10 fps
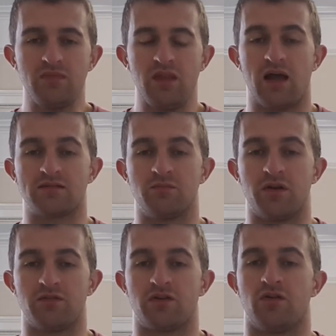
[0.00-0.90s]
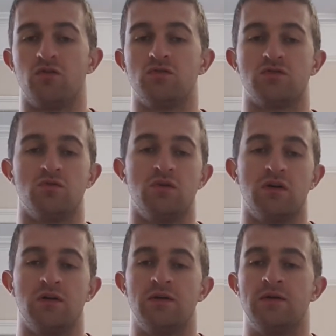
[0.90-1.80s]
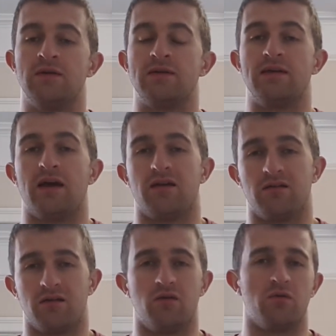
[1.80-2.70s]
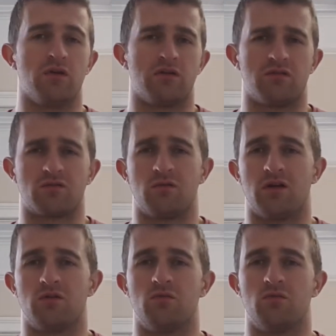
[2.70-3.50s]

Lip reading: that's a bit of it too. So yeah, you know, you just don't